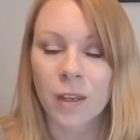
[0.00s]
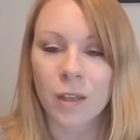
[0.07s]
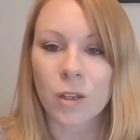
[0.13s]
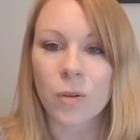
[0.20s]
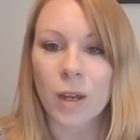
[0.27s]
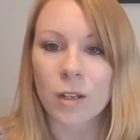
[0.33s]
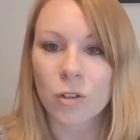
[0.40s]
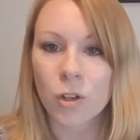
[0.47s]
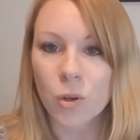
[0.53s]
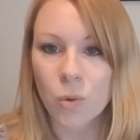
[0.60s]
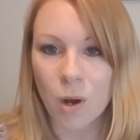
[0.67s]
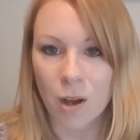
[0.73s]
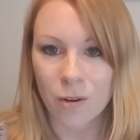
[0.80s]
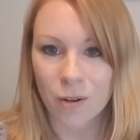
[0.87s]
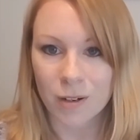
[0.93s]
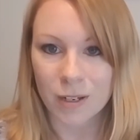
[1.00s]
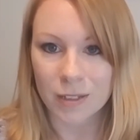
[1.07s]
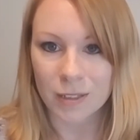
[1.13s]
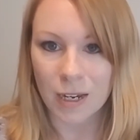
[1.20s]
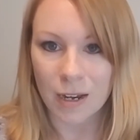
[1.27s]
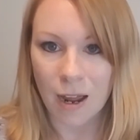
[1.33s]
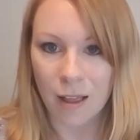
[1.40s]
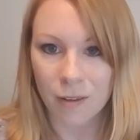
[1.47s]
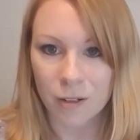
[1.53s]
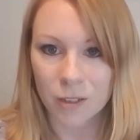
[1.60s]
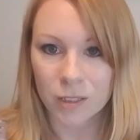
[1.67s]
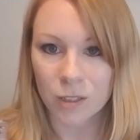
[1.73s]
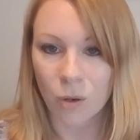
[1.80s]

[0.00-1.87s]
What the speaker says: you get $200 Disney dollars.